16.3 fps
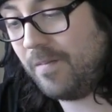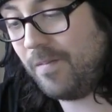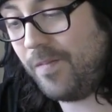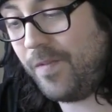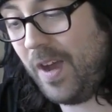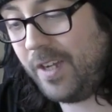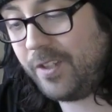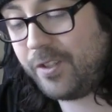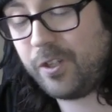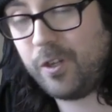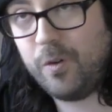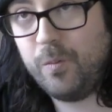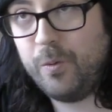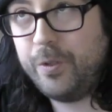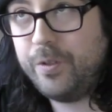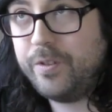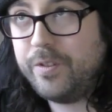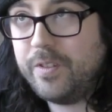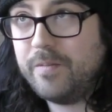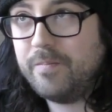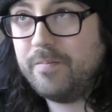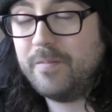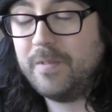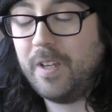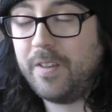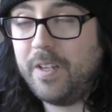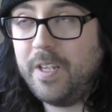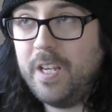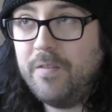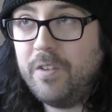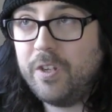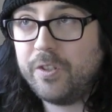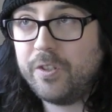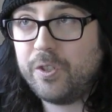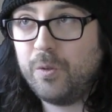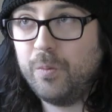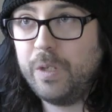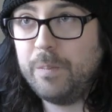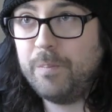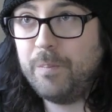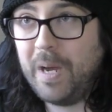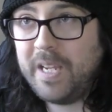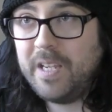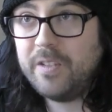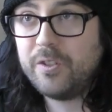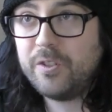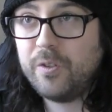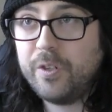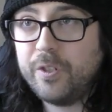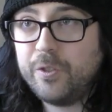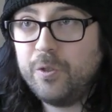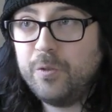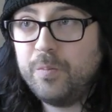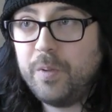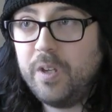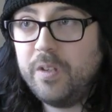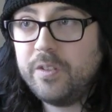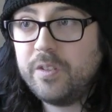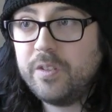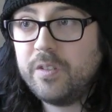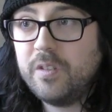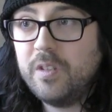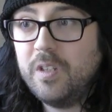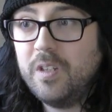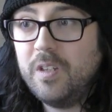That's going to wound, I think, even Custody bikes on a 2+.